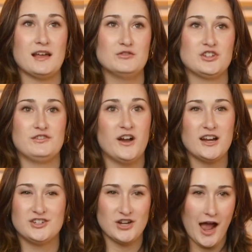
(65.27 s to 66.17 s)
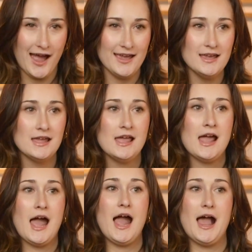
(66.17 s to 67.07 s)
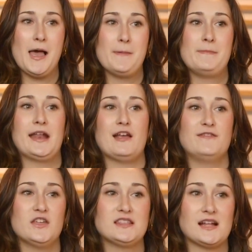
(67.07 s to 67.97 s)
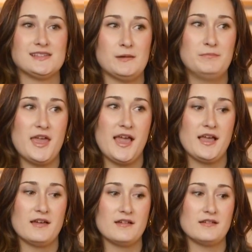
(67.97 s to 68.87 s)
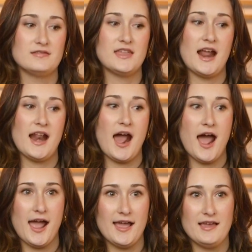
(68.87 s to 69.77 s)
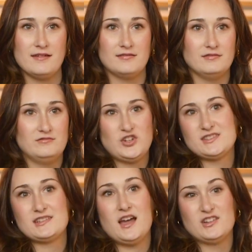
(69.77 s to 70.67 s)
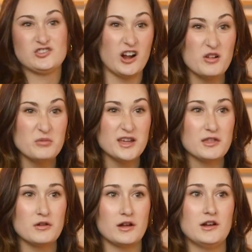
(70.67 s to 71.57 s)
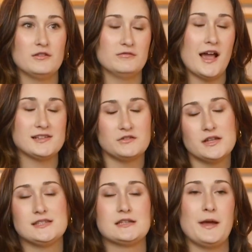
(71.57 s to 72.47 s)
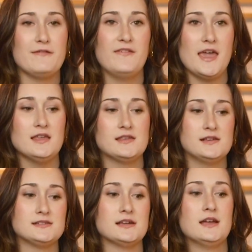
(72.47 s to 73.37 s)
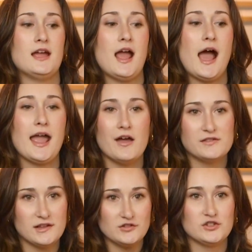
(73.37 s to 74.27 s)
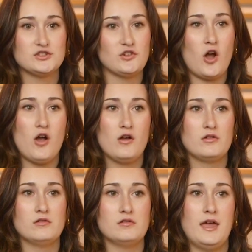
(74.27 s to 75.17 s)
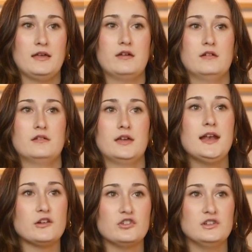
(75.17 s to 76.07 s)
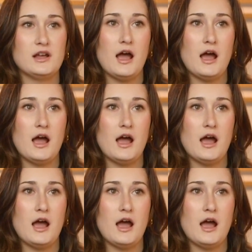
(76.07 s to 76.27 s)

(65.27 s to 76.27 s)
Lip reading: I was just very shy. And I feel like that's something that I just kind of struggled with as it relates to my faith is I have such a strong like connection to